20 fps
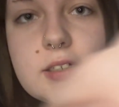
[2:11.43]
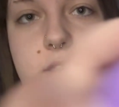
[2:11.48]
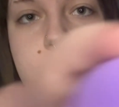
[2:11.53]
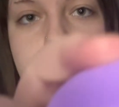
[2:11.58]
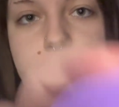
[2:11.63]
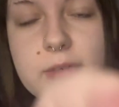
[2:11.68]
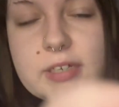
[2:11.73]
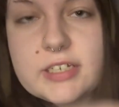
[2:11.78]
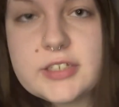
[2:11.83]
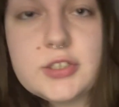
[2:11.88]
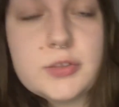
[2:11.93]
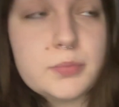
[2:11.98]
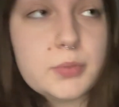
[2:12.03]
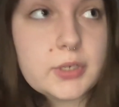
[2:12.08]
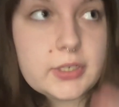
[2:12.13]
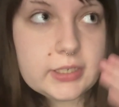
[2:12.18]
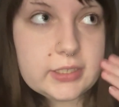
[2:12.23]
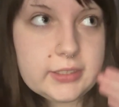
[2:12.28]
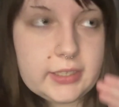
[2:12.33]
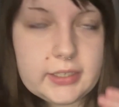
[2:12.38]
because you put
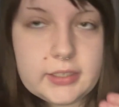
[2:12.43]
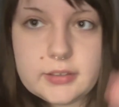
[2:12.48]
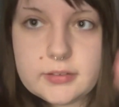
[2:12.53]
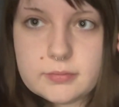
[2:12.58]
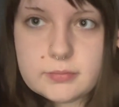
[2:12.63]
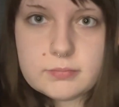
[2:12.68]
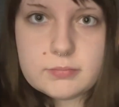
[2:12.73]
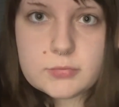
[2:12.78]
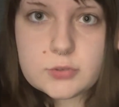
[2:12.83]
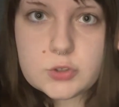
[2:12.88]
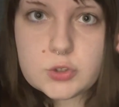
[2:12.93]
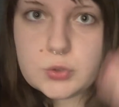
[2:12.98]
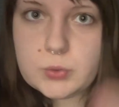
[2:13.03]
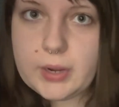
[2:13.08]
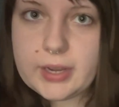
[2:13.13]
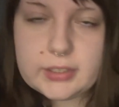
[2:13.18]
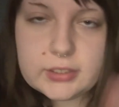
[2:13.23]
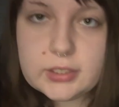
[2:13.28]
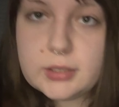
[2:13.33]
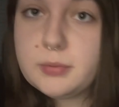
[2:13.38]
it like
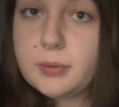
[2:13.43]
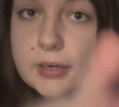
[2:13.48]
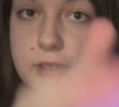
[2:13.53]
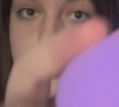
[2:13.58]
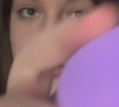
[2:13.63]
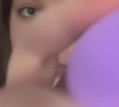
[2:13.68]
directly where you